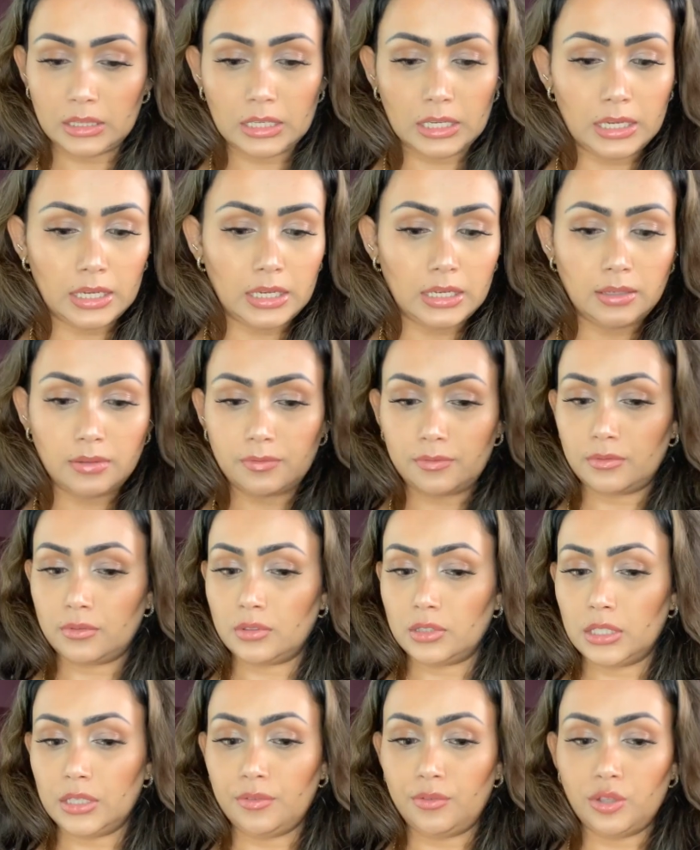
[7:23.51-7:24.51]
They
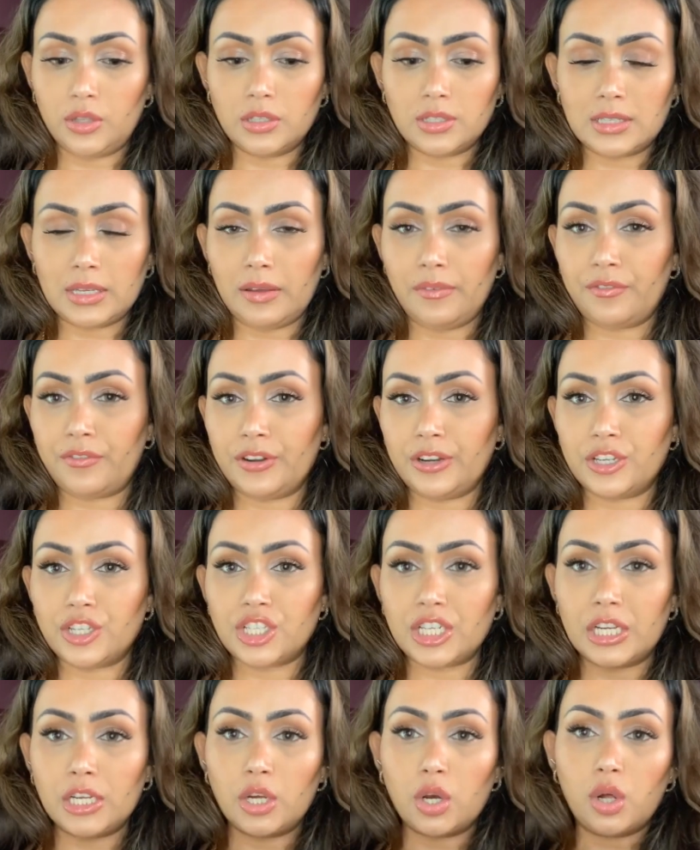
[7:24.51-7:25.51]
give you the same finishing.